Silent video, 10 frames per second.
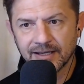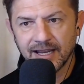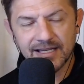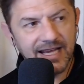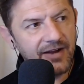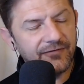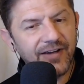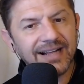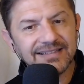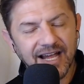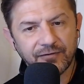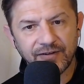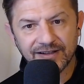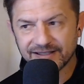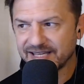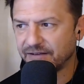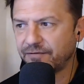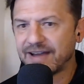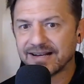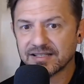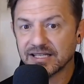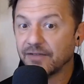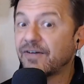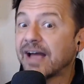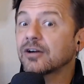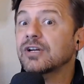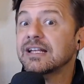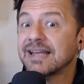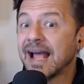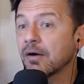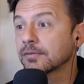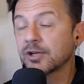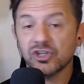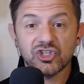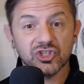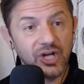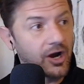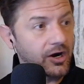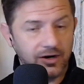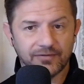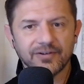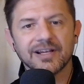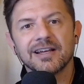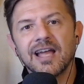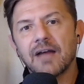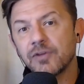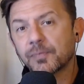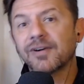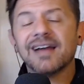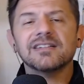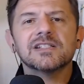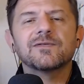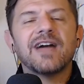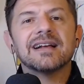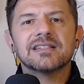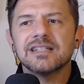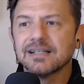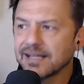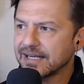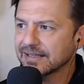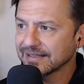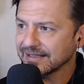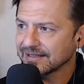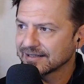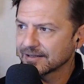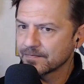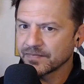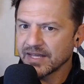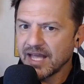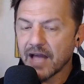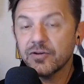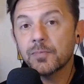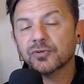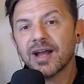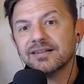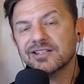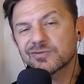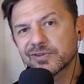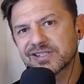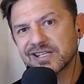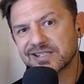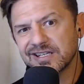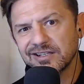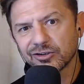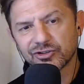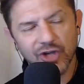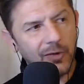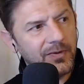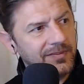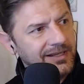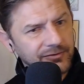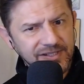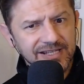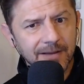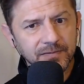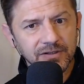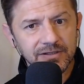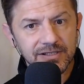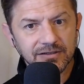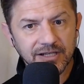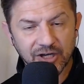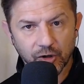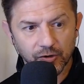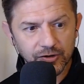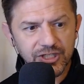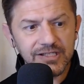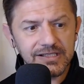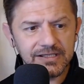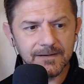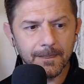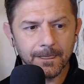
And you got to fight that feeling. It's like fasting. If I don't eat now, I'm going to starve. Have you practiced fasting lately? Have you practiced resisting your dopamine receptors and urges?